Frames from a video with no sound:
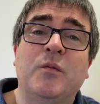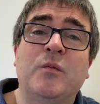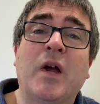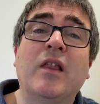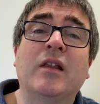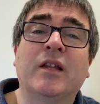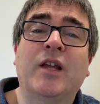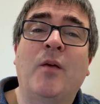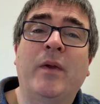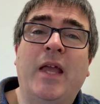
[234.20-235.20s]
Rather than
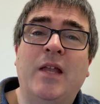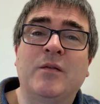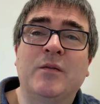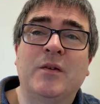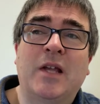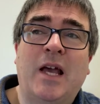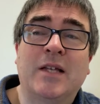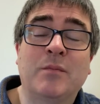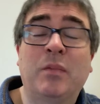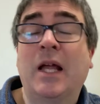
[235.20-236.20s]
coming in
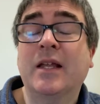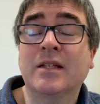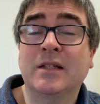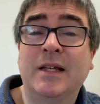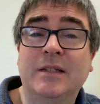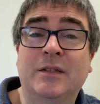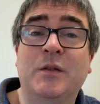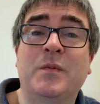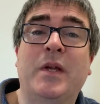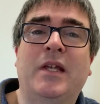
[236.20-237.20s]
as a blank slate, so
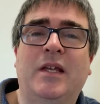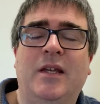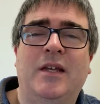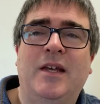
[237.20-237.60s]
to speak,